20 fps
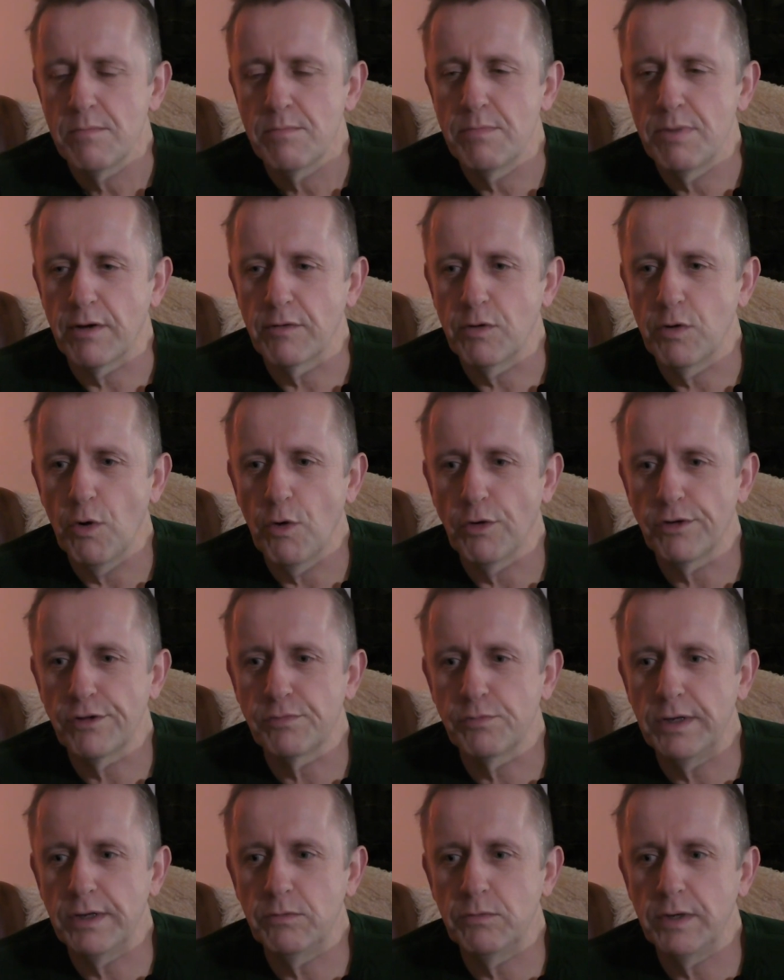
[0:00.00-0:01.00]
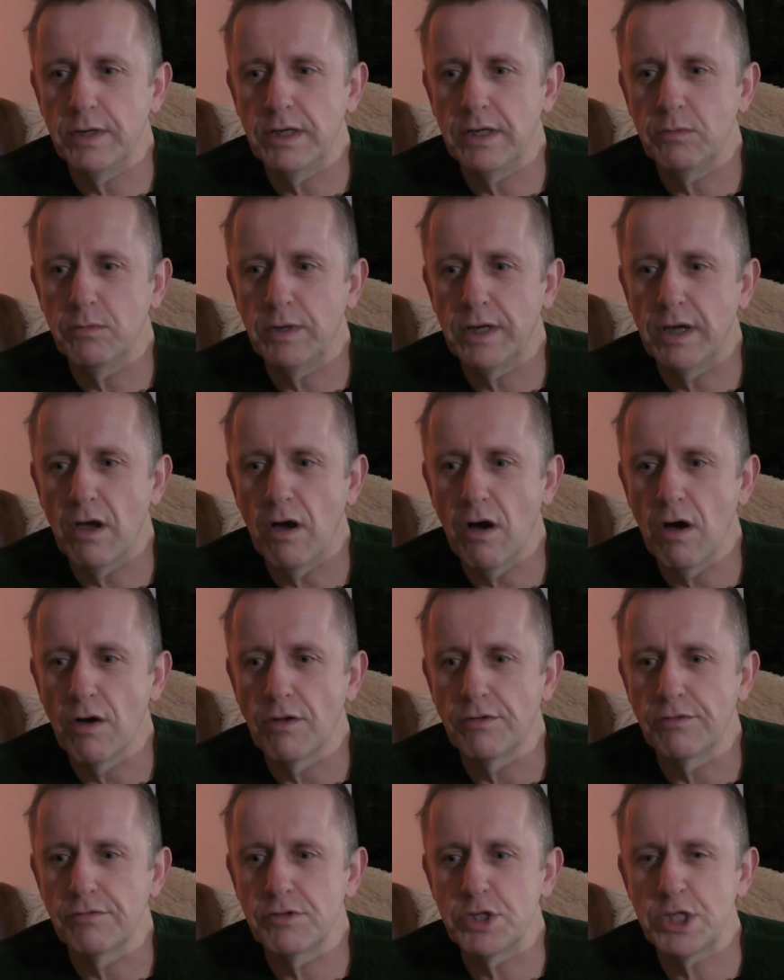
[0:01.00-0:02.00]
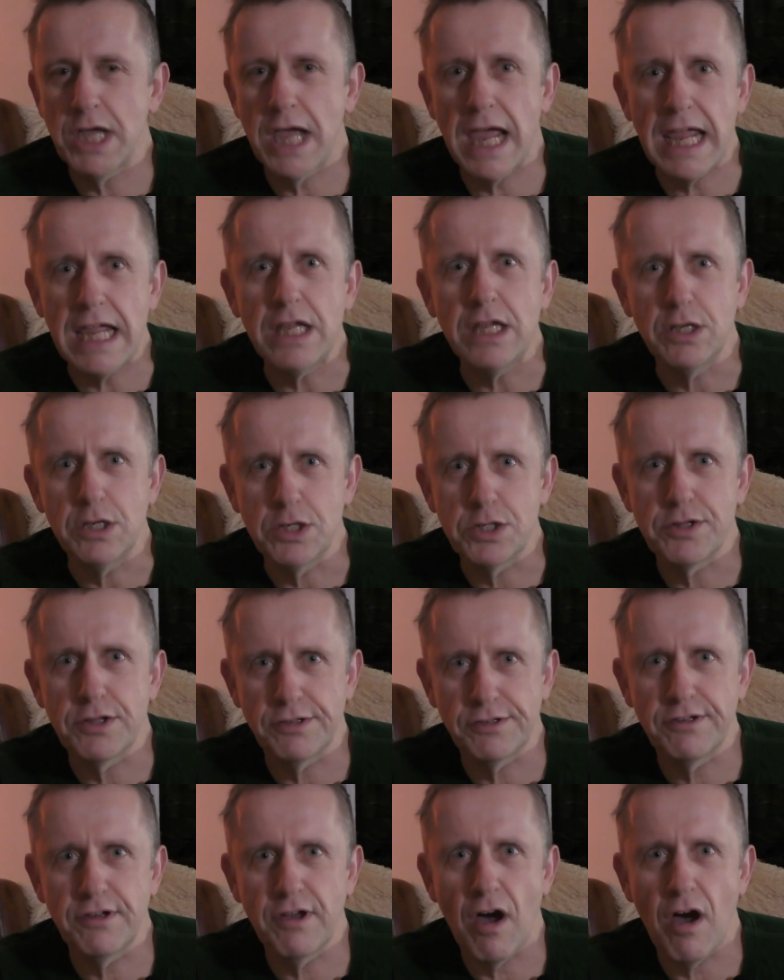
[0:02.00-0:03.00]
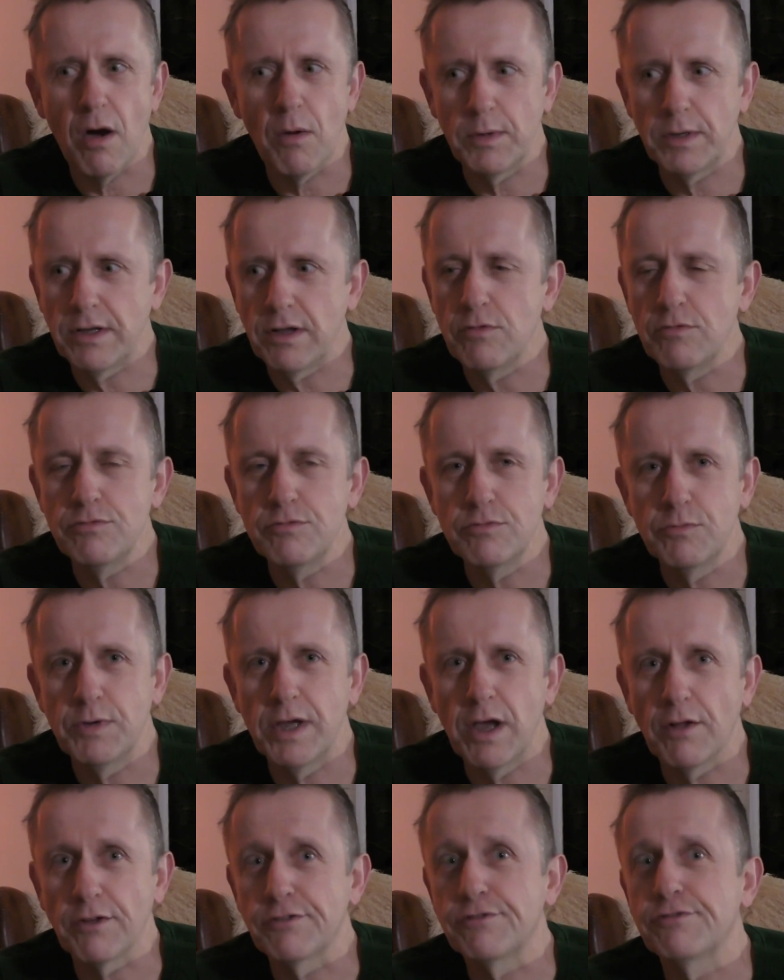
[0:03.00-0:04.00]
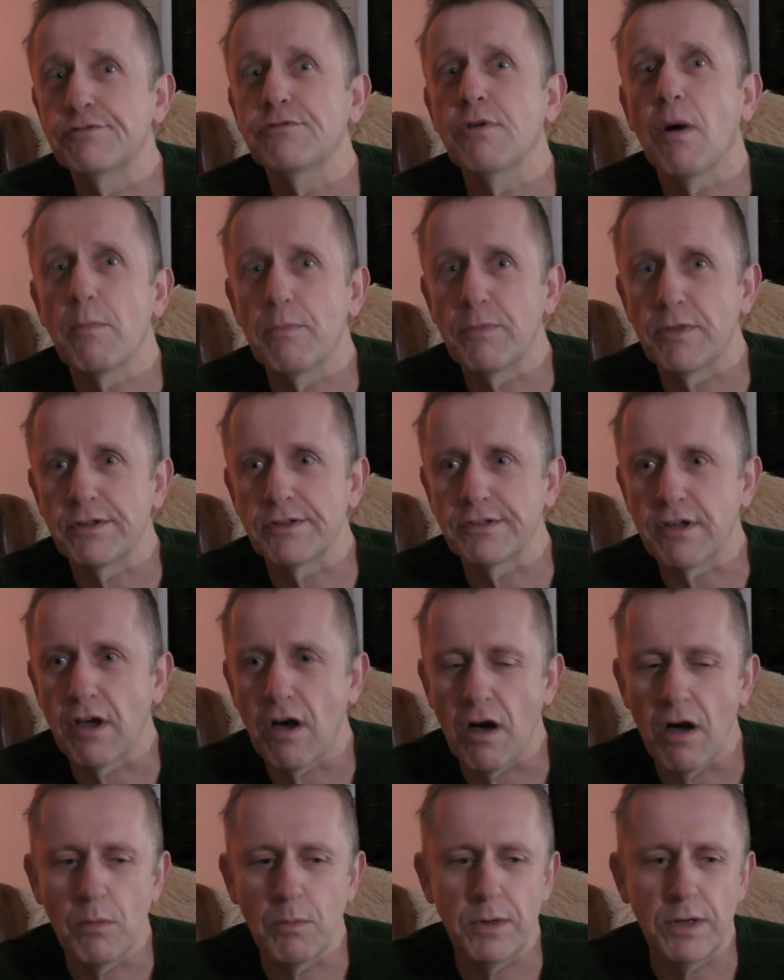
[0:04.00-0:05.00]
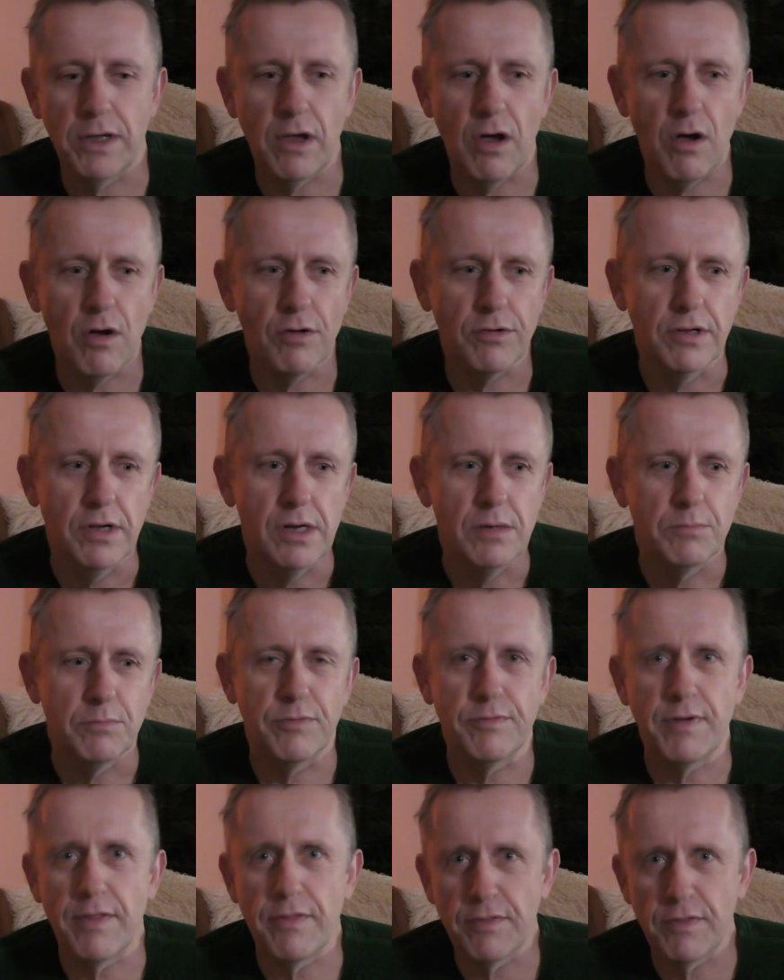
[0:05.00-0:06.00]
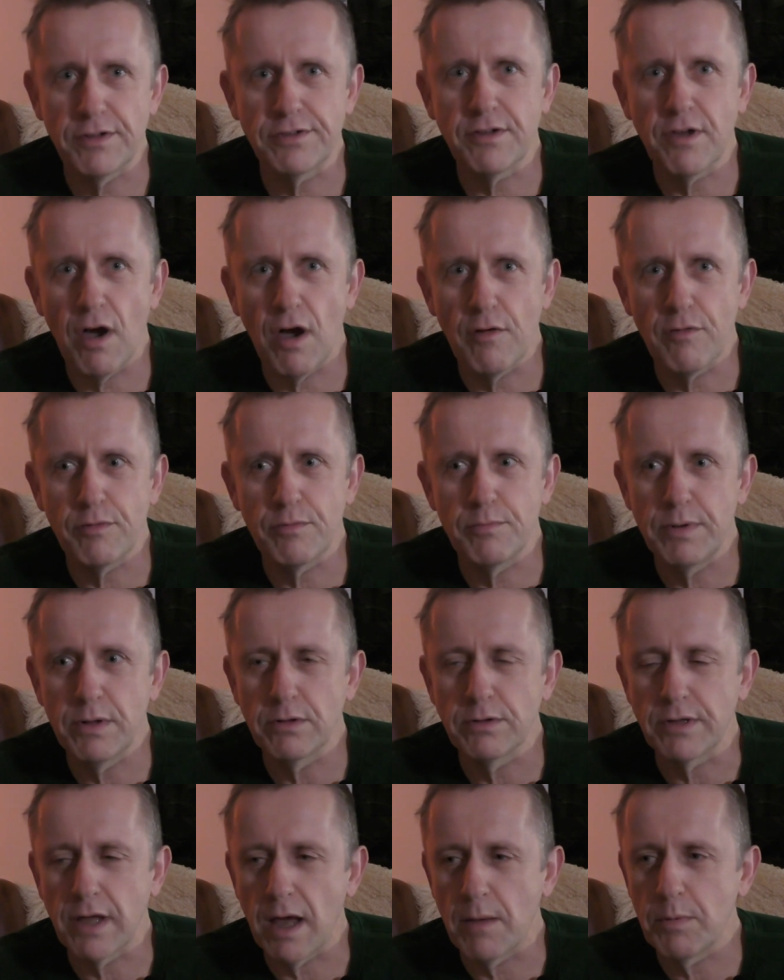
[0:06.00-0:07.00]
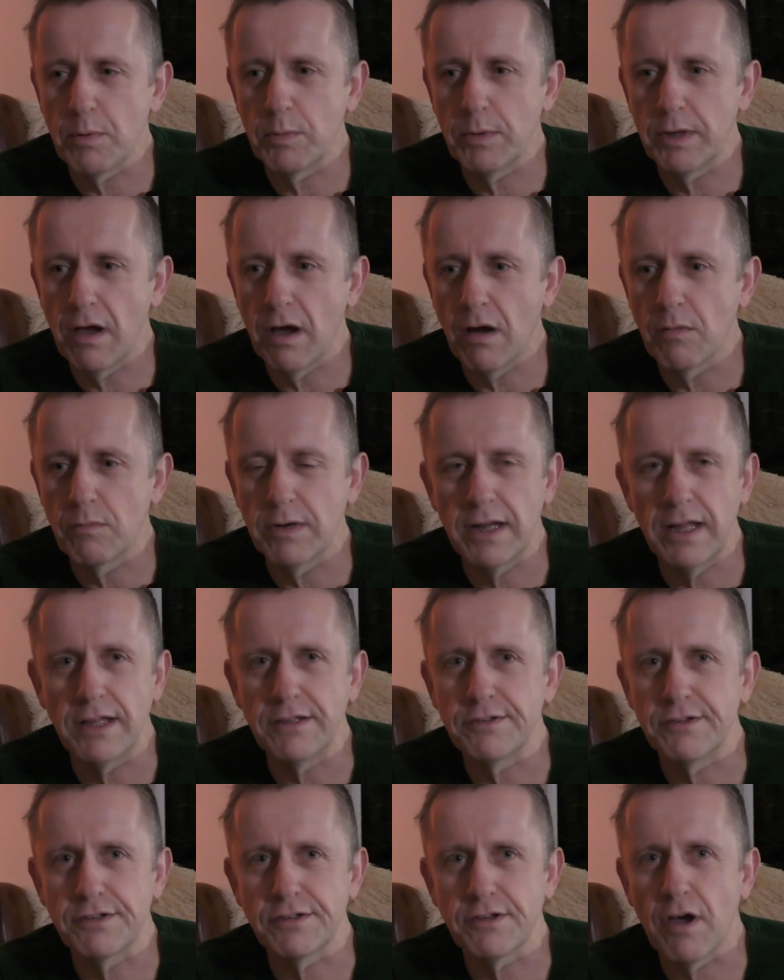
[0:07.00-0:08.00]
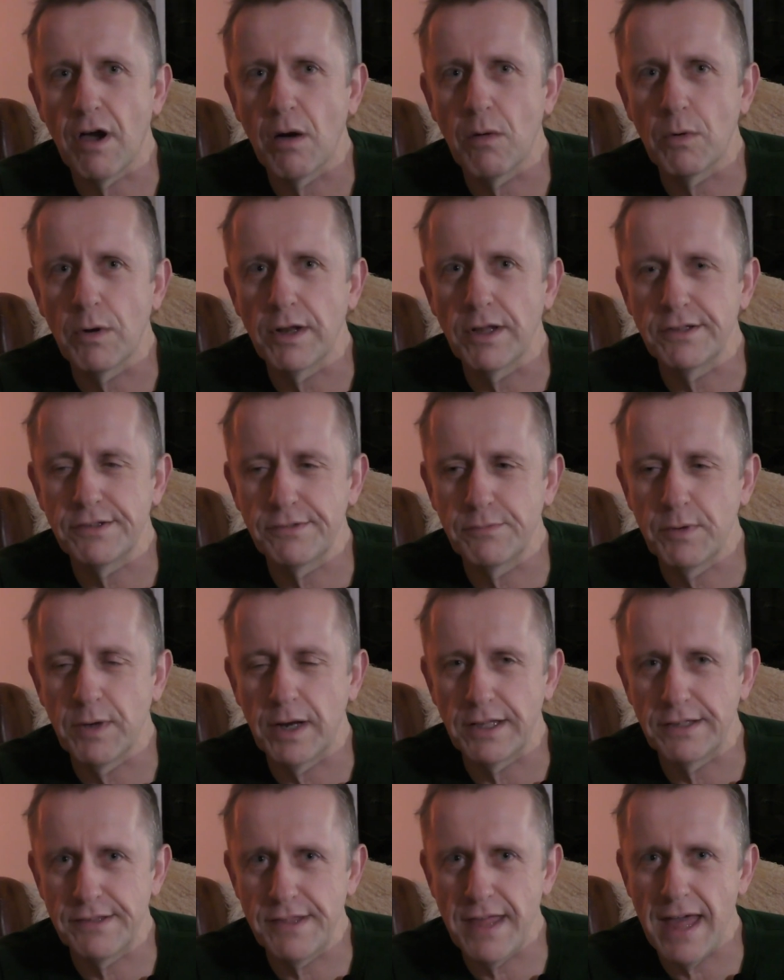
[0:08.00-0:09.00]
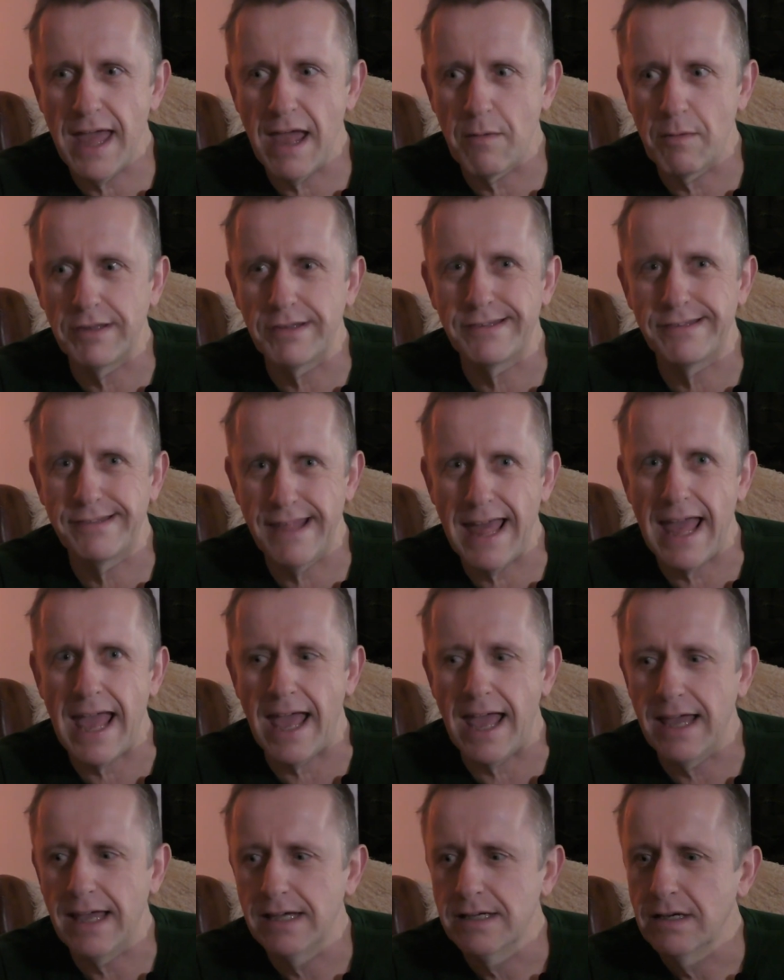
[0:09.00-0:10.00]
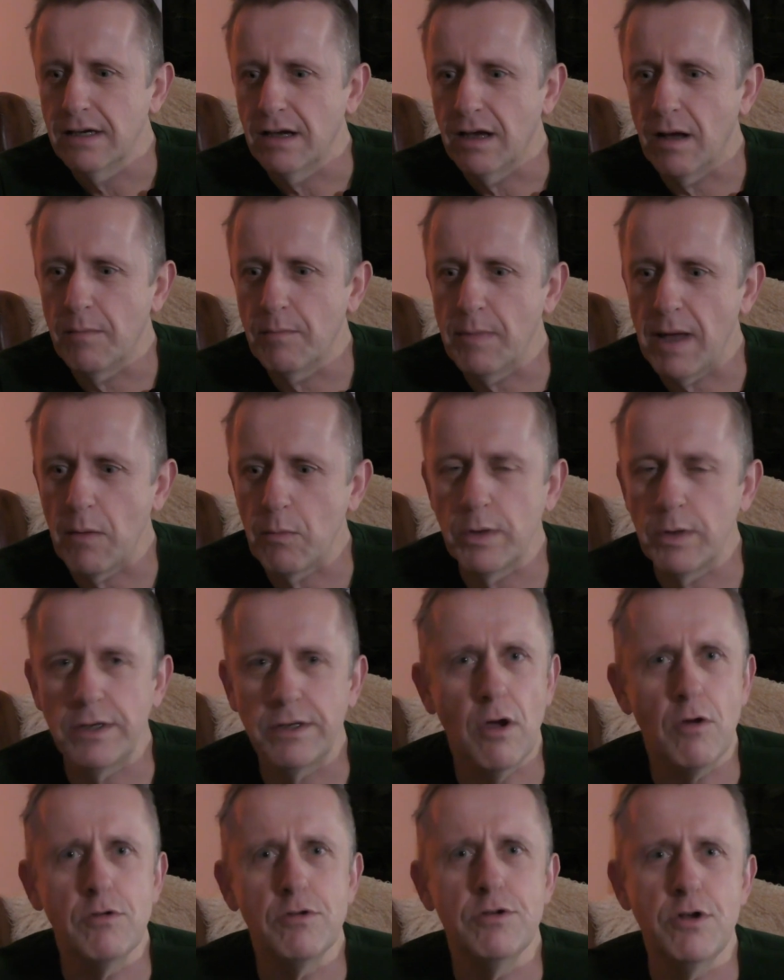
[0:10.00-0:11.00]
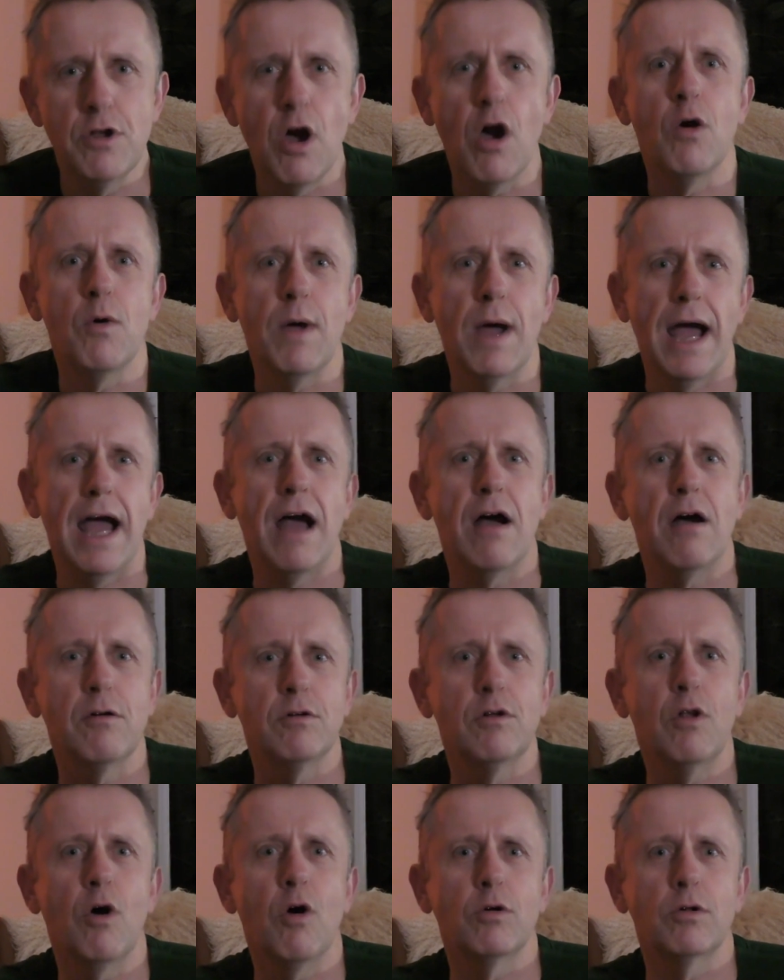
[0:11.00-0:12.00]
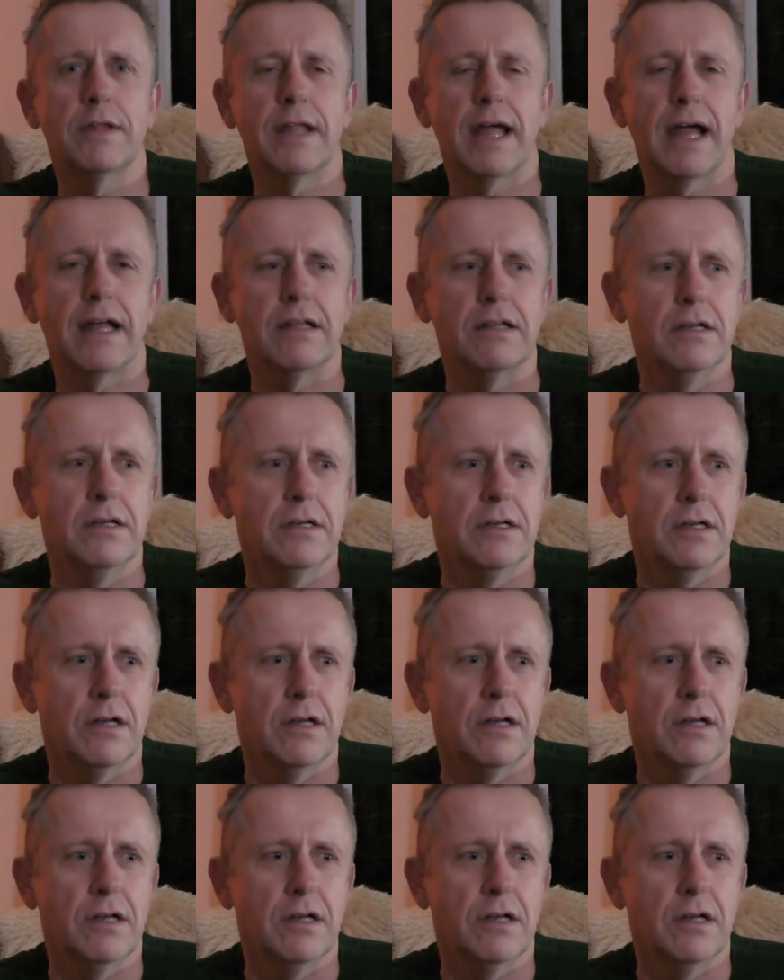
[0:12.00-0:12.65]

But of course, we can't change the scar. We can't stop the scar. We can't prevent the scar from build up, and we can't release the scar when it's there. It's there, and we don't know how long that